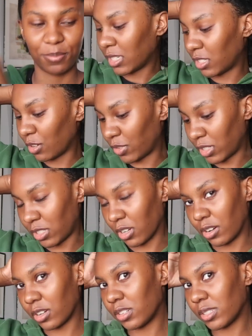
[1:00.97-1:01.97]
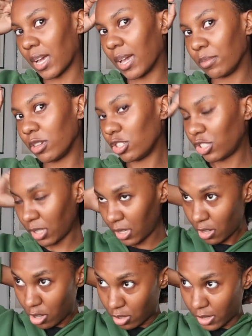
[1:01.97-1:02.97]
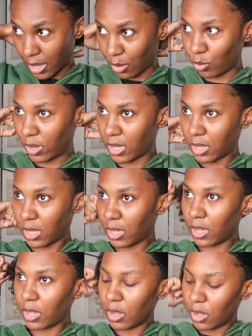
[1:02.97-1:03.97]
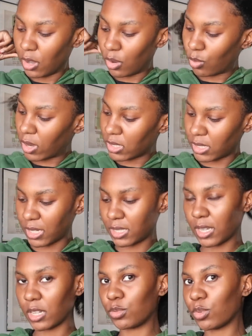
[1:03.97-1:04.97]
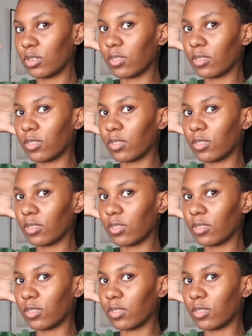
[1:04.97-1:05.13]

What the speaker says: So for starters, I'm usually on a weekly wash day schedule.